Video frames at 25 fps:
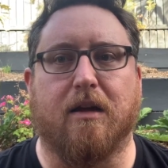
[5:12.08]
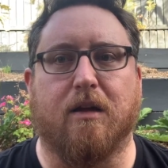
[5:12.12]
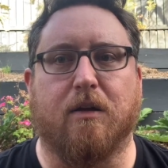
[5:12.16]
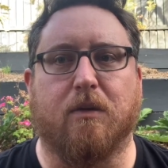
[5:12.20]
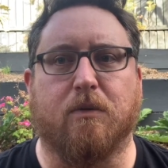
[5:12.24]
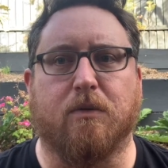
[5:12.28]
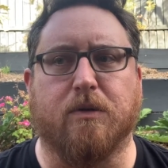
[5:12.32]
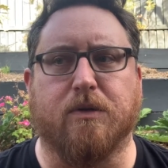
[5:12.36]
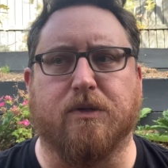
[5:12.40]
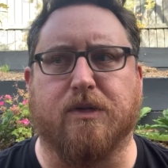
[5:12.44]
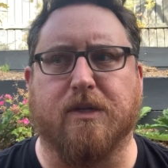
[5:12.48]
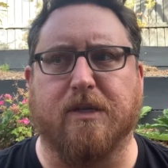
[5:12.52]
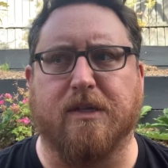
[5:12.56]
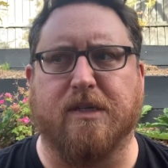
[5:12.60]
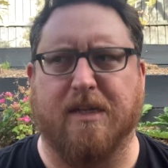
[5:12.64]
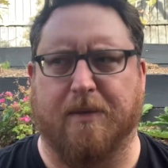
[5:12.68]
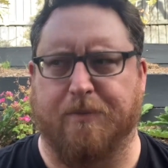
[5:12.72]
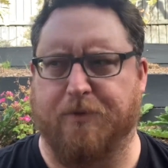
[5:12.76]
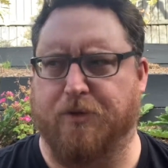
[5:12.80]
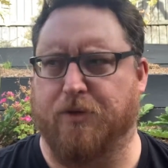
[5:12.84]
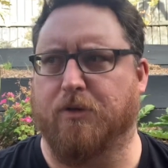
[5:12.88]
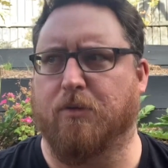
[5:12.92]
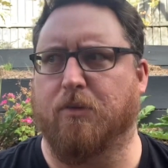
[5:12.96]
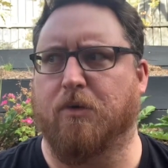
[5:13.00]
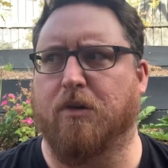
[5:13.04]
was
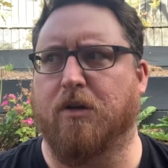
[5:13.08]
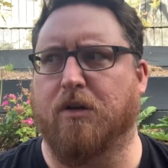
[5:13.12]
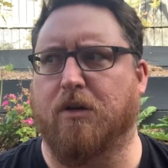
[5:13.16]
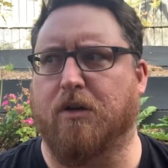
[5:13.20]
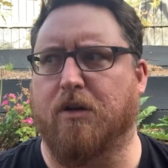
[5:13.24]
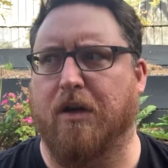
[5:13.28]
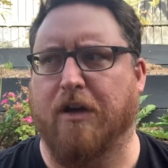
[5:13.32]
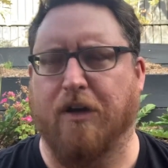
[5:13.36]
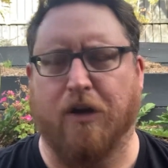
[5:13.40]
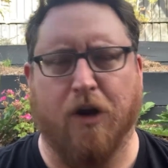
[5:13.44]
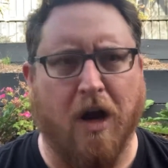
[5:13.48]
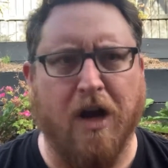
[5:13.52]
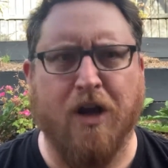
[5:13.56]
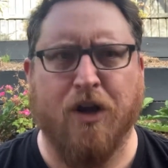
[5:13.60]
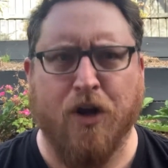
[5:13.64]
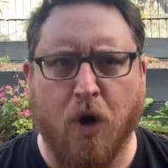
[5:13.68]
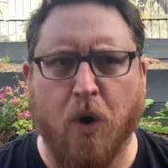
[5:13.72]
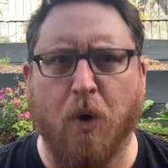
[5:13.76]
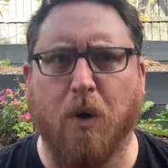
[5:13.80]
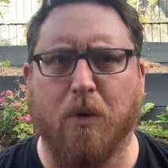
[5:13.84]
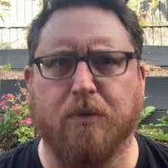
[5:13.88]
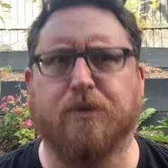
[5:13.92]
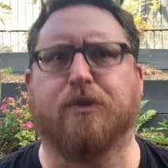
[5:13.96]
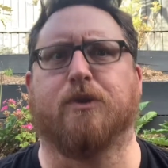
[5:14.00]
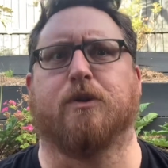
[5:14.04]
exceptional work. I
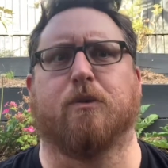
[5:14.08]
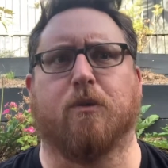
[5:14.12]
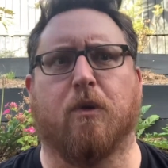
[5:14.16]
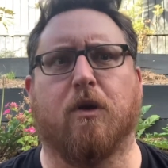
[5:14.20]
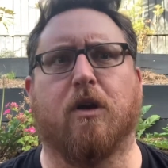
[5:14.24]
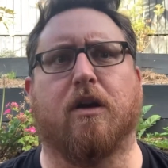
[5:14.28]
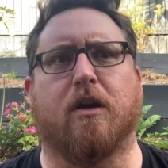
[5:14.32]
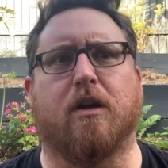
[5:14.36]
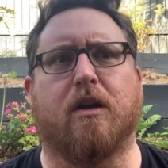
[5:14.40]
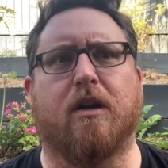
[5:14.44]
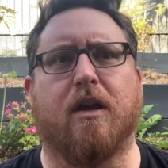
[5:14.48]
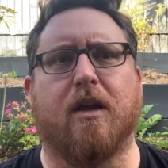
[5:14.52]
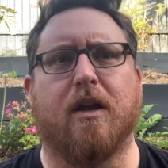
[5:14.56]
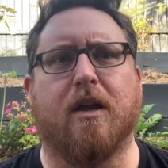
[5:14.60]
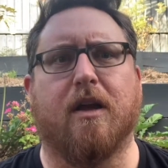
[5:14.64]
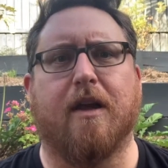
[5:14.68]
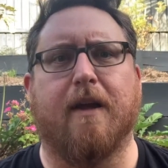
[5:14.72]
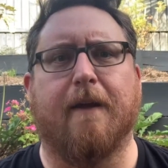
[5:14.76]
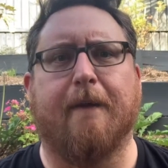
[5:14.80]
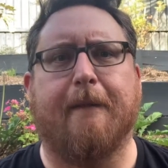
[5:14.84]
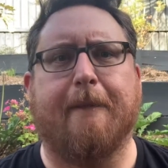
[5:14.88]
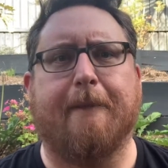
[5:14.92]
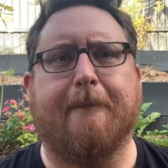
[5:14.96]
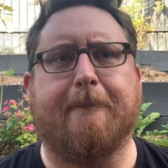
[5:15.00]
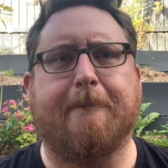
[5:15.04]
know it was good work,
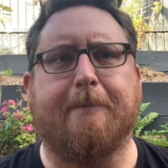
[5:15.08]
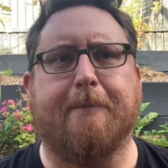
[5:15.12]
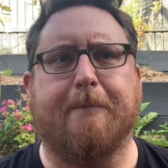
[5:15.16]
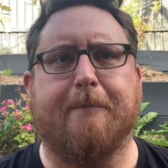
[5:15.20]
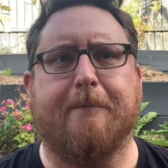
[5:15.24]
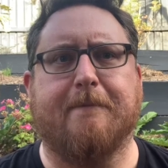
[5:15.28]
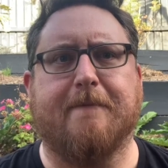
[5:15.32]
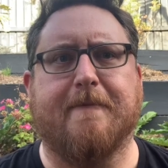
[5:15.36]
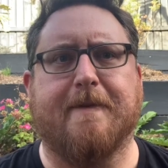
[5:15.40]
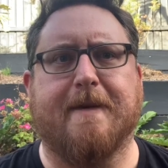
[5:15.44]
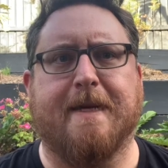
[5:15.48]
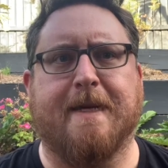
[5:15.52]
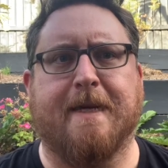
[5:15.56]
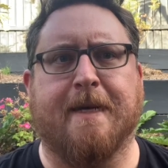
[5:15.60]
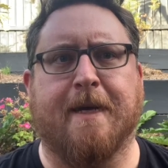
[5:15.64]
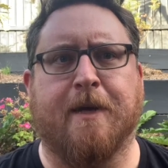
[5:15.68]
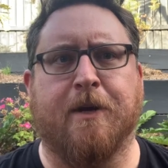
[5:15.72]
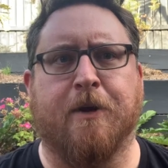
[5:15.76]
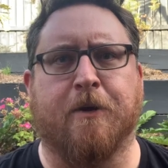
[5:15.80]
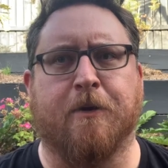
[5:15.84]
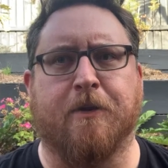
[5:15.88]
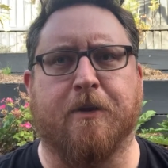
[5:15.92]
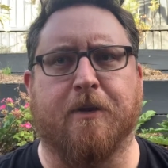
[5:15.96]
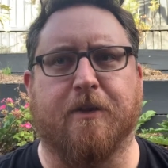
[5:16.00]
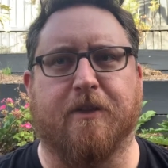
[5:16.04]
and I
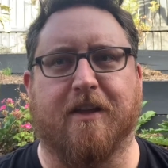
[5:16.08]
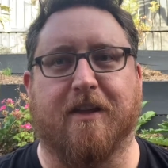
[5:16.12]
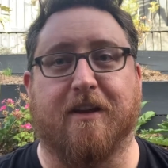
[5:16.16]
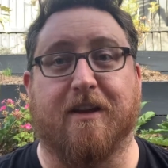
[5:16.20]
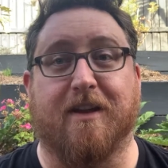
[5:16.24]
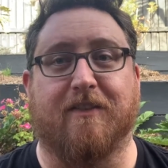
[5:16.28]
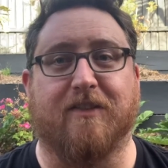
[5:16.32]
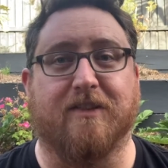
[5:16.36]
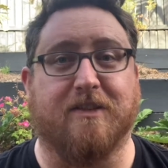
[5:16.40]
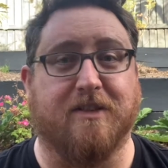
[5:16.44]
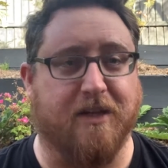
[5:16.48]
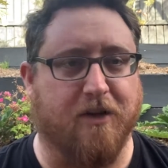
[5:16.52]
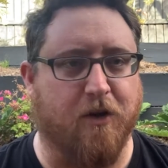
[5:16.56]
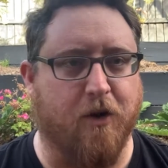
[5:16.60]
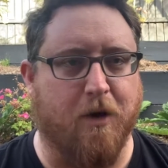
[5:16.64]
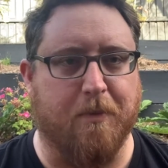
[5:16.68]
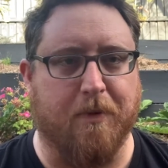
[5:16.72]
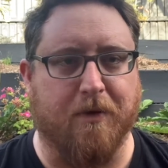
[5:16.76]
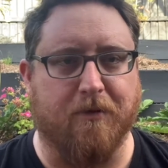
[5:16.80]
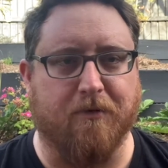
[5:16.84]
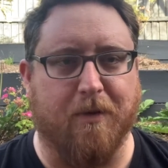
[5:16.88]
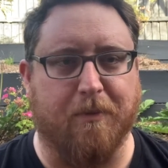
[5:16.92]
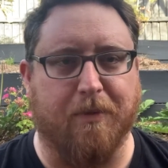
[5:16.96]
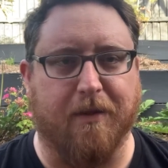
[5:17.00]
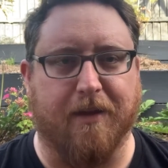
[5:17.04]
know that then having to go up
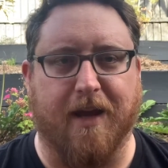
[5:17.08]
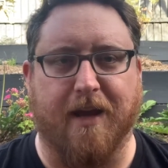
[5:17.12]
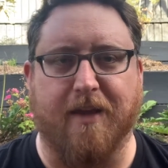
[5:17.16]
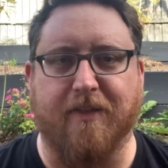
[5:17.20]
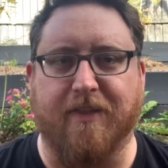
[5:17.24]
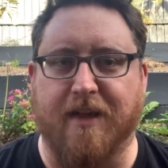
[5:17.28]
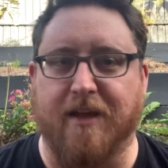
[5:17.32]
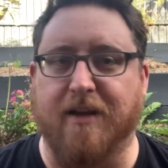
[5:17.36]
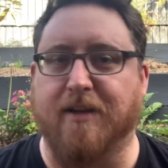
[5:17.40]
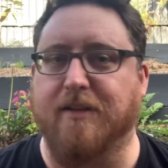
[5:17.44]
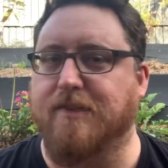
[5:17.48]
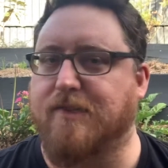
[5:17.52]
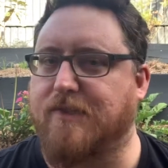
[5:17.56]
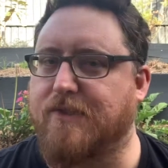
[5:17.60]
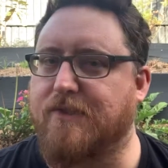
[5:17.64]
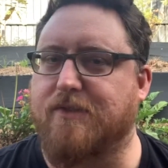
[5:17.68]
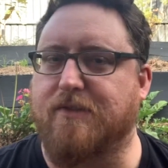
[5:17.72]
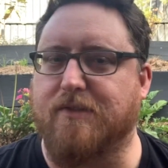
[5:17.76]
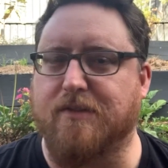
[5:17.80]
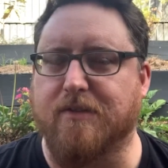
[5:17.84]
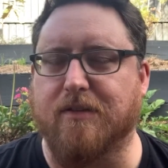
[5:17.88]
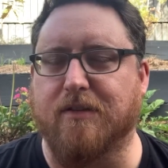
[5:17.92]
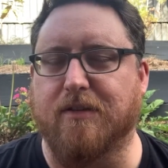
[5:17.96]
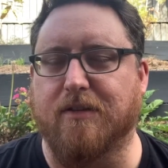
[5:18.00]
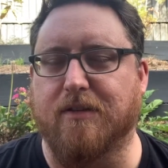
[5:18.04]
and replicate that is
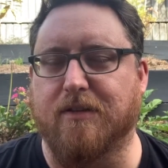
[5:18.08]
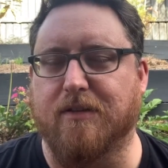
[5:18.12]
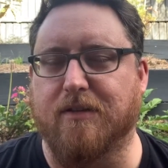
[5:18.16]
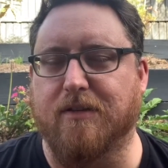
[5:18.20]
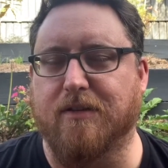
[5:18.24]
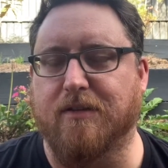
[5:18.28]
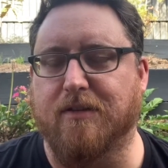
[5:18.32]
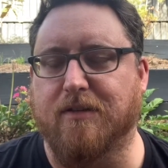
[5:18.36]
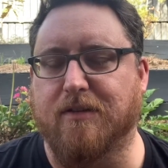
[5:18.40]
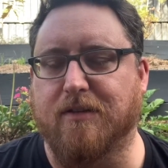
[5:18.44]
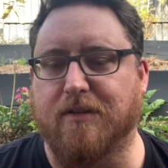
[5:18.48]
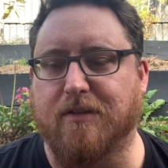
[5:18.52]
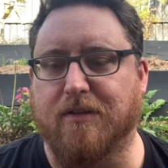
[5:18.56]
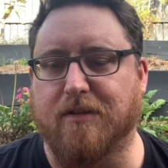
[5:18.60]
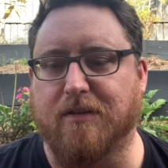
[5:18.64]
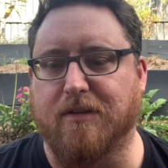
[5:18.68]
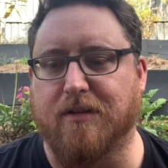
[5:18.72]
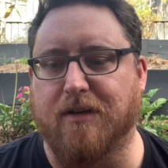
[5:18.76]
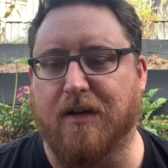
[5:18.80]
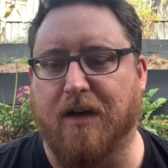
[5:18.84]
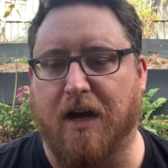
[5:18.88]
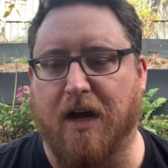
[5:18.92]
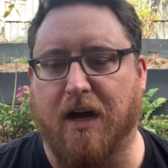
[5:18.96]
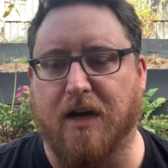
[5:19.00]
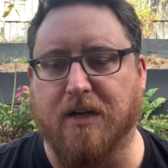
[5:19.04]

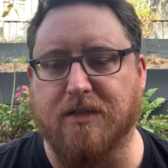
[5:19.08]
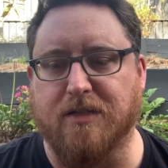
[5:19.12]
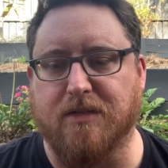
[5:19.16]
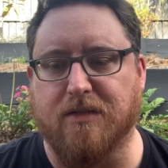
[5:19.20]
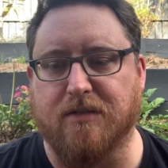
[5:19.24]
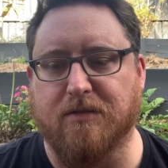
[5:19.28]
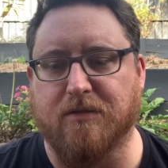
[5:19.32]
hard.